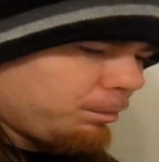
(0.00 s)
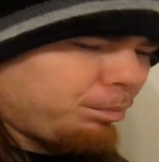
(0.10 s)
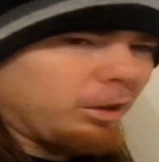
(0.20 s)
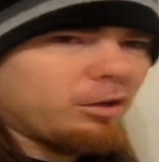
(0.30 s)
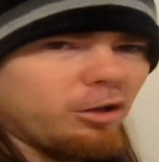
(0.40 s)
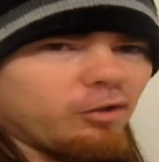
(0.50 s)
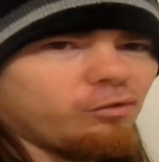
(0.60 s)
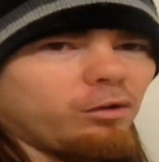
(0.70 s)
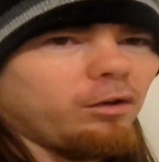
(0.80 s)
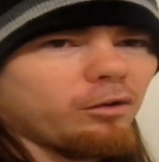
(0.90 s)
Big
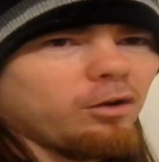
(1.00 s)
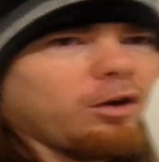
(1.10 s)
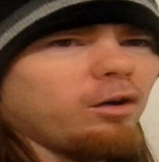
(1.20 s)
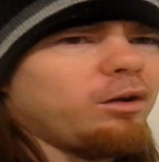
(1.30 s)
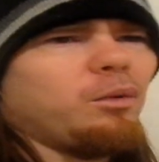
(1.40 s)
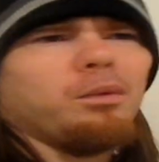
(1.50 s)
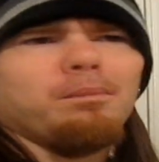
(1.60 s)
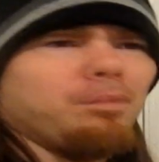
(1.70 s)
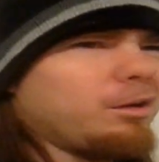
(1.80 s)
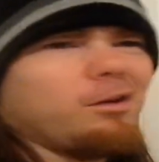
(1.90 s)
Country on the card, and
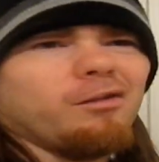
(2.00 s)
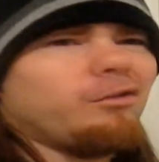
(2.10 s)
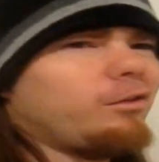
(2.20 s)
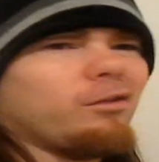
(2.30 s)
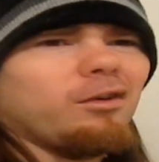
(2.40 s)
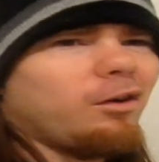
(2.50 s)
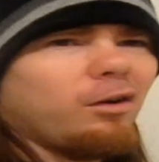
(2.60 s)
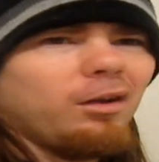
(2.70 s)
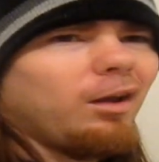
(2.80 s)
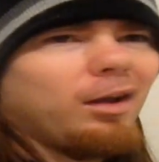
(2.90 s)
when Big Country's on the
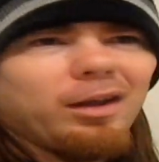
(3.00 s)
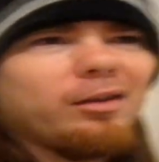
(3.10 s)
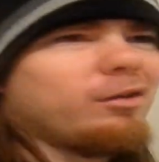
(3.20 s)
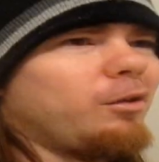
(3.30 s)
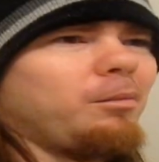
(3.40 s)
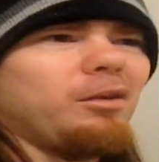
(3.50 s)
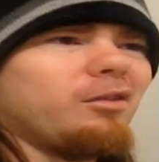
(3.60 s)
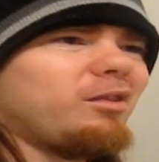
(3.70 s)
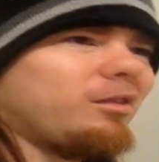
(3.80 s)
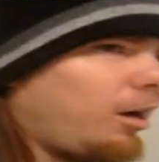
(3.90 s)
card, he's going to be
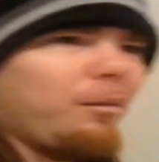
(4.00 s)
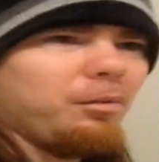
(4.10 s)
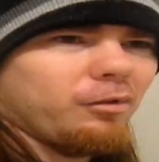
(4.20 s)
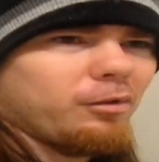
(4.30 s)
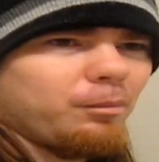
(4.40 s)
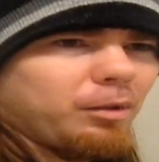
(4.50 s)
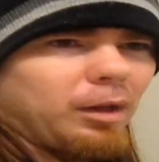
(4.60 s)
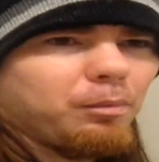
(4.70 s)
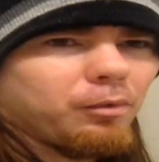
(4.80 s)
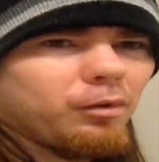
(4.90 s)
stomping some
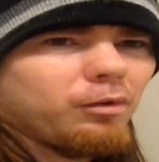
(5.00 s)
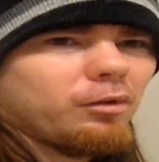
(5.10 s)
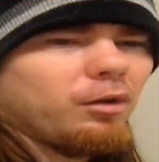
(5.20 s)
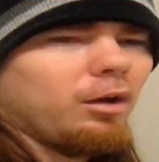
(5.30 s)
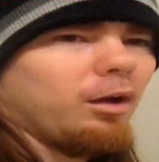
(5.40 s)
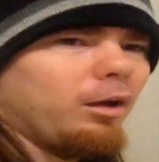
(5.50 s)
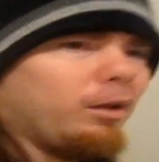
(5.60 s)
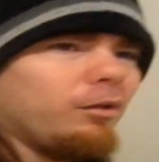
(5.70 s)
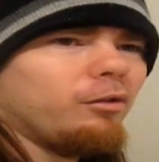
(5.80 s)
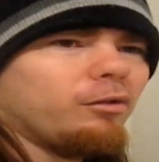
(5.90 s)
people
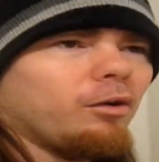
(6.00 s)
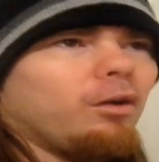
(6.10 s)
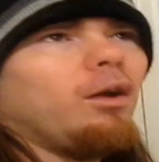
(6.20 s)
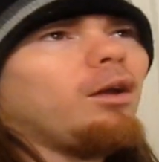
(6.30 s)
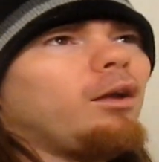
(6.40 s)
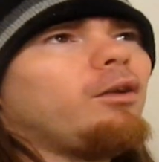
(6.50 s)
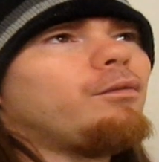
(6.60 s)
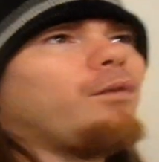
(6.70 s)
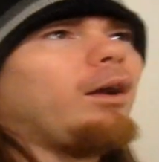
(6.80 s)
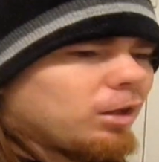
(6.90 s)
in the dirt.
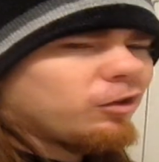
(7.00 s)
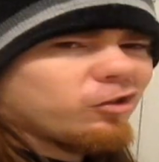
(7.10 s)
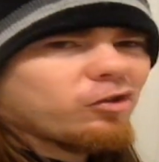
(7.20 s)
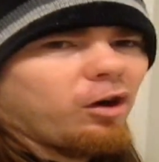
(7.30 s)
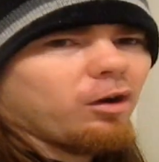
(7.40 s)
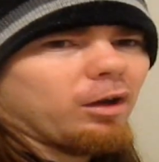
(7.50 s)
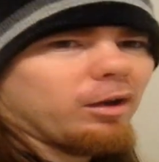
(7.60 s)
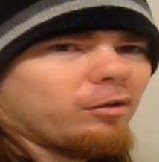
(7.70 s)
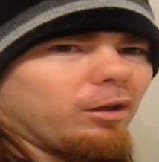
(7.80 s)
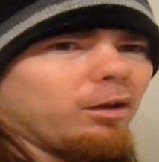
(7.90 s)
He's fighting. This card,
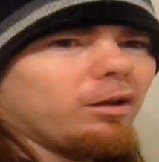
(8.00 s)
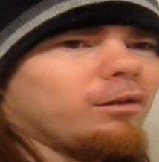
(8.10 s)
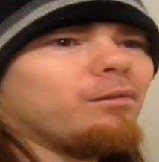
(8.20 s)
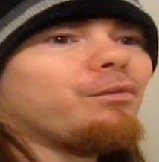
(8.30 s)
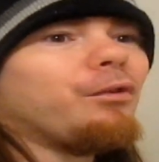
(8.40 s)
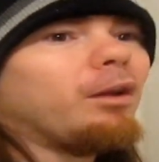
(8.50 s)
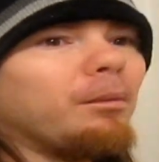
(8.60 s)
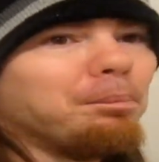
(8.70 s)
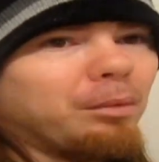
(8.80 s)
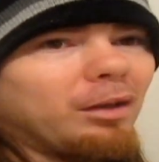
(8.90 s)
like I said, is
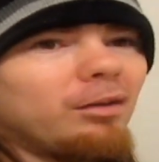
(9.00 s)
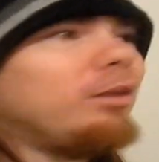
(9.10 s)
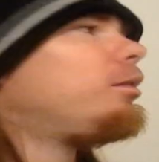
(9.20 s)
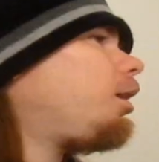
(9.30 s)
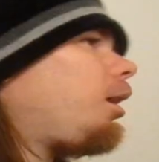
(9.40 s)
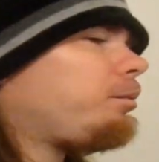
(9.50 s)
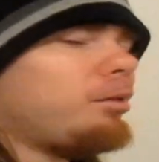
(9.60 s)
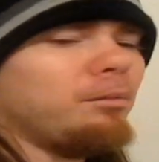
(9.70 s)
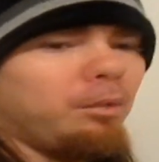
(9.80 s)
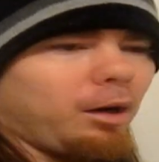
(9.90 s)
freaking beastly, top
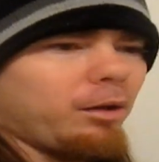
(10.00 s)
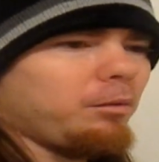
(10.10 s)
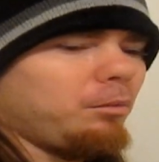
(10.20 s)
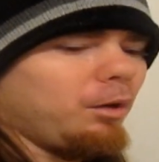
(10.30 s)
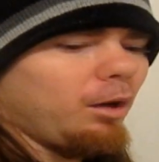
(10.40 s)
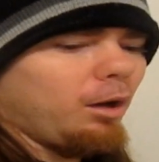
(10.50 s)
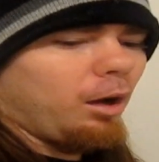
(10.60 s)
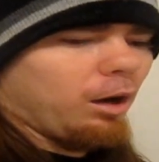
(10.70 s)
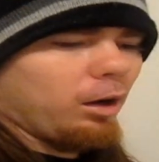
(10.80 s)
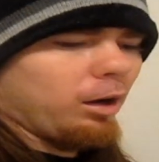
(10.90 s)
to bottom.
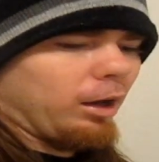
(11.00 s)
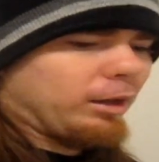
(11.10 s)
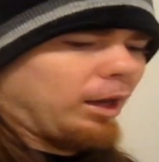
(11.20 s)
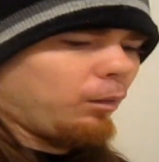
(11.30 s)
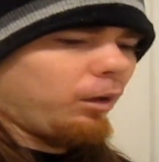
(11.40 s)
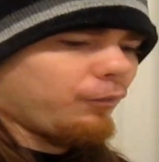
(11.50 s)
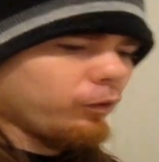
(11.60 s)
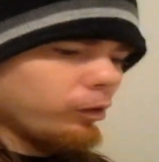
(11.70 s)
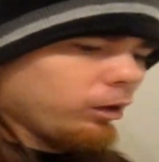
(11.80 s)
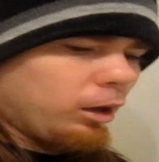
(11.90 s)
I can't wait
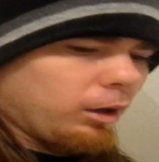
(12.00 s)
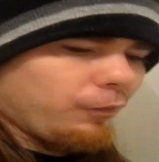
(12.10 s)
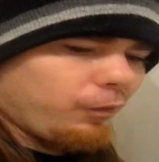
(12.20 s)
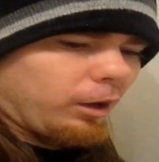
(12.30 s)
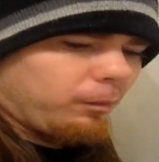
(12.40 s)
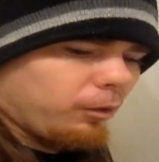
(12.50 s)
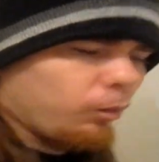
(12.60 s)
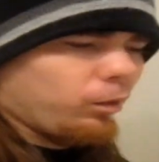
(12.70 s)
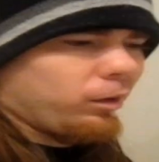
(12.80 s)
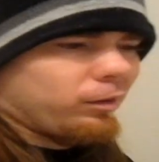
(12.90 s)
for Frank Mir
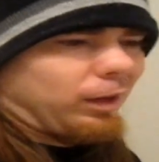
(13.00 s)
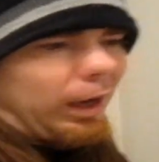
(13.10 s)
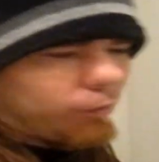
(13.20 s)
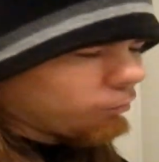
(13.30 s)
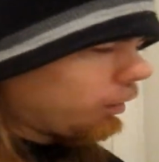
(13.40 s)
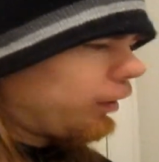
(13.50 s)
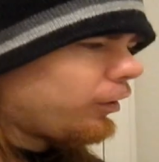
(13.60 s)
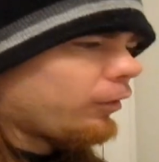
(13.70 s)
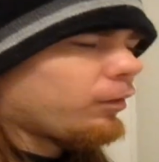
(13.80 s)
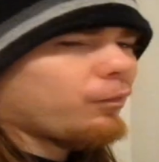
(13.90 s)
to win the title. I
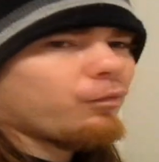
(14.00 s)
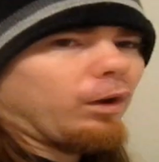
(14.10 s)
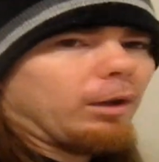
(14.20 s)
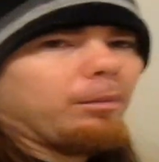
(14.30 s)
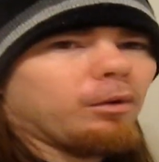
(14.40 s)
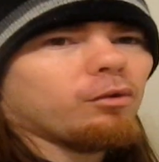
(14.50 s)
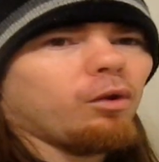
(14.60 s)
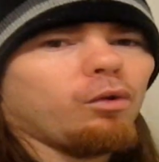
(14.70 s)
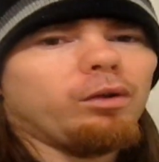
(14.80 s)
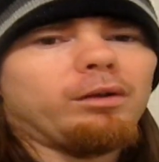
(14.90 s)
think Frank Mir's
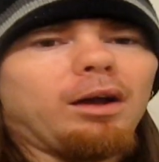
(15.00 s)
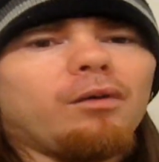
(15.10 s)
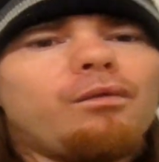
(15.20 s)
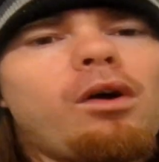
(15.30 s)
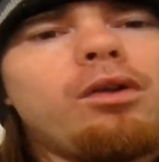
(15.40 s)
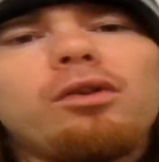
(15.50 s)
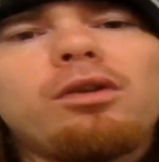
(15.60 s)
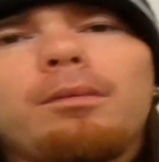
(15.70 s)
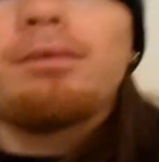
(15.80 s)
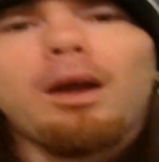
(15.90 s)
only downfall is
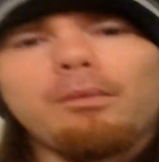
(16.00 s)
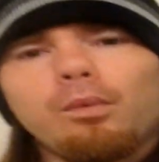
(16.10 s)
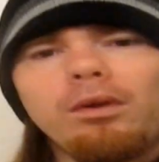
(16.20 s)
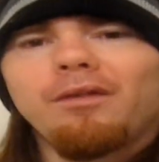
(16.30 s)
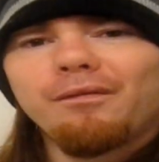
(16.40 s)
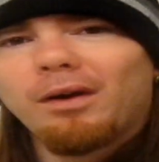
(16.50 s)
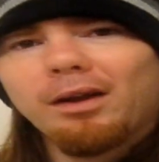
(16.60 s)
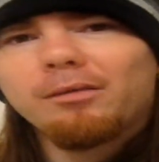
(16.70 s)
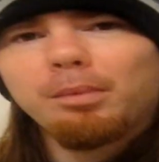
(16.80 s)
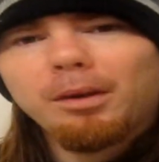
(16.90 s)
sometimes when he
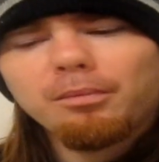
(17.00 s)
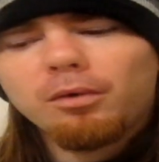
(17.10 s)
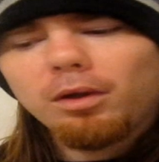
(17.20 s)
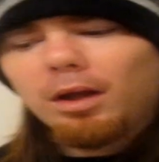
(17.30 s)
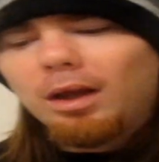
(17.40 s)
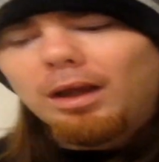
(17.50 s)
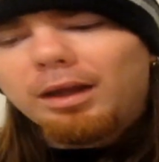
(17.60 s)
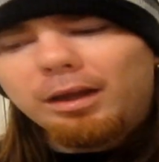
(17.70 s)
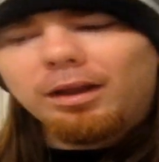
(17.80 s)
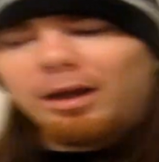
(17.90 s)
fights people,
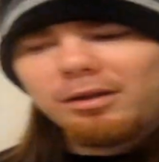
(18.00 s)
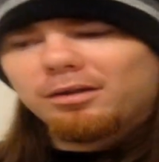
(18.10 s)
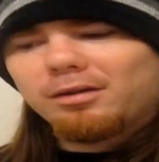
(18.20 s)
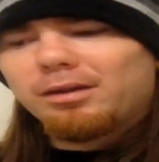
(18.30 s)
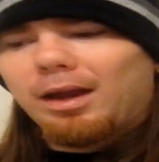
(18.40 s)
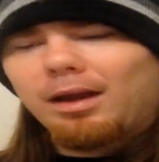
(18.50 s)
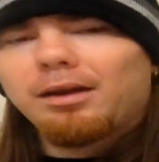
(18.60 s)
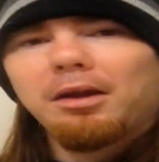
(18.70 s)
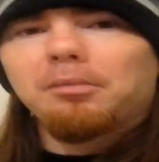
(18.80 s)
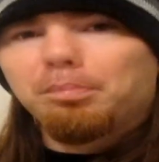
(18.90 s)
he likes to
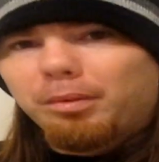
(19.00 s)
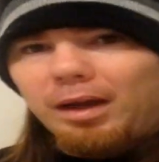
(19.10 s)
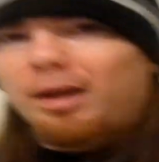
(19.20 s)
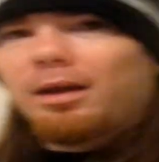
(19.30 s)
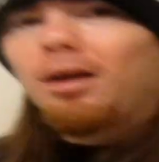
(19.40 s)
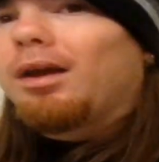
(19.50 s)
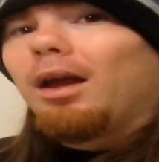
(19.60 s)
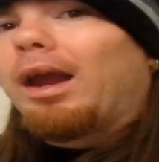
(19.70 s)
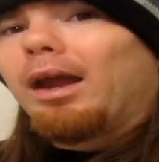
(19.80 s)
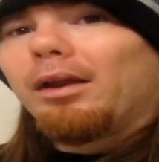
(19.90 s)
stand and bang
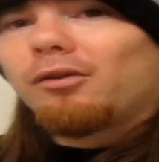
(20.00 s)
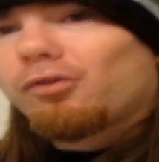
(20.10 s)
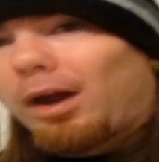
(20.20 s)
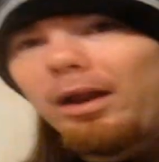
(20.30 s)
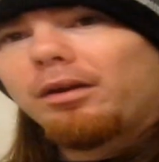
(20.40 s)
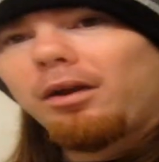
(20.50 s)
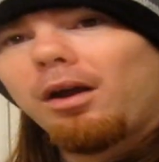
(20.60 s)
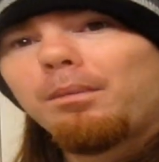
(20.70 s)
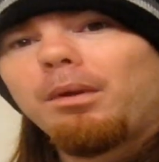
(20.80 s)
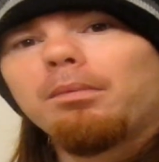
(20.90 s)
and try to
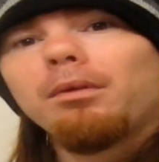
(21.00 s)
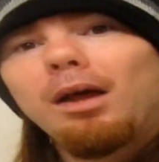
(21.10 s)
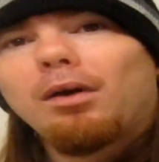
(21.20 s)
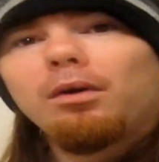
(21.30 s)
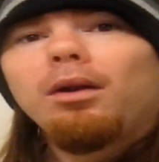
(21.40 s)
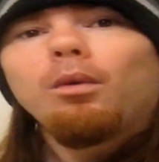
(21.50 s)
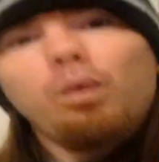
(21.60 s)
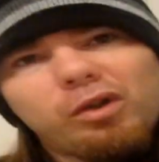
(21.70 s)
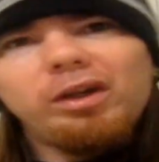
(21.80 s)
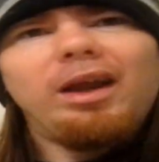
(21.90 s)
knock people out,
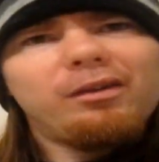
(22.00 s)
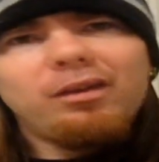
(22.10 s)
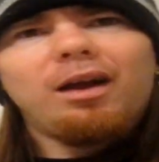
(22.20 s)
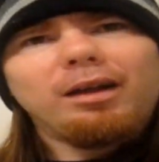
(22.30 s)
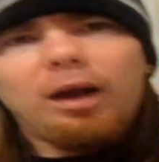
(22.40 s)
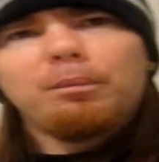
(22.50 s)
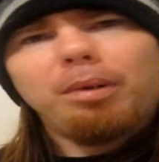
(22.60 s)
which he has knockout